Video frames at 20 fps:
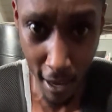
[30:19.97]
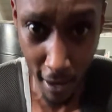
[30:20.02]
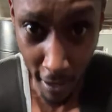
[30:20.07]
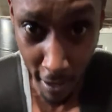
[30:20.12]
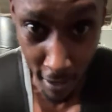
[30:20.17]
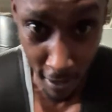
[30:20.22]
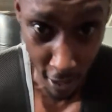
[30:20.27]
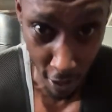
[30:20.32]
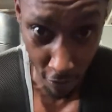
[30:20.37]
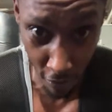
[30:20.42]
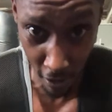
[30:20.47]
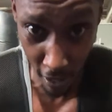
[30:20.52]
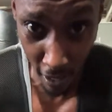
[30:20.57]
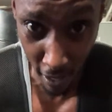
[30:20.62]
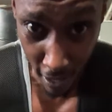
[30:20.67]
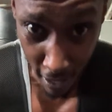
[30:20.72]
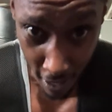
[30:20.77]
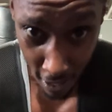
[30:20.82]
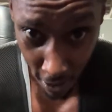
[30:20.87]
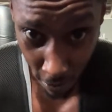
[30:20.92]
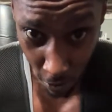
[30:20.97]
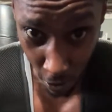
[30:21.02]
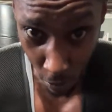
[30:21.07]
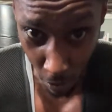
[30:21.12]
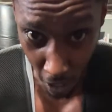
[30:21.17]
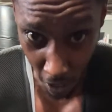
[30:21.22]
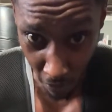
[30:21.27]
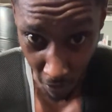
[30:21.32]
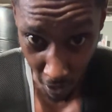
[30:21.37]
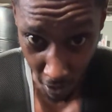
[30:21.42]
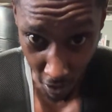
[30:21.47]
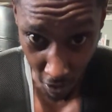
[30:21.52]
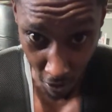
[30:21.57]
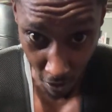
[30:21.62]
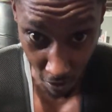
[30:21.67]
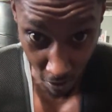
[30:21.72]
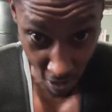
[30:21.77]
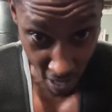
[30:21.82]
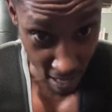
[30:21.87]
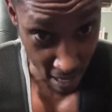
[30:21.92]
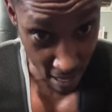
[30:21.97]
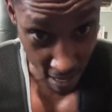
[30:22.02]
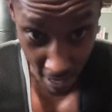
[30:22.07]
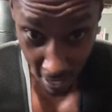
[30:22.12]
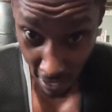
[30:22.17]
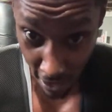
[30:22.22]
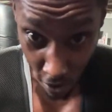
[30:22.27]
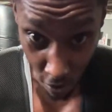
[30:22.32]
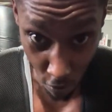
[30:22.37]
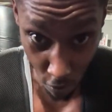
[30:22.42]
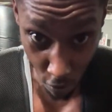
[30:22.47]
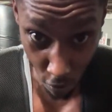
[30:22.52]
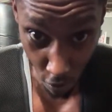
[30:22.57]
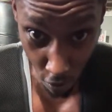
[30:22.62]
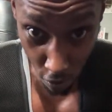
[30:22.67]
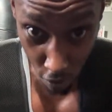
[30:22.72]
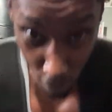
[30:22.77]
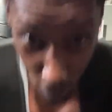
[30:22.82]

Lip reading: this is different. With a weighted vest on. Whew.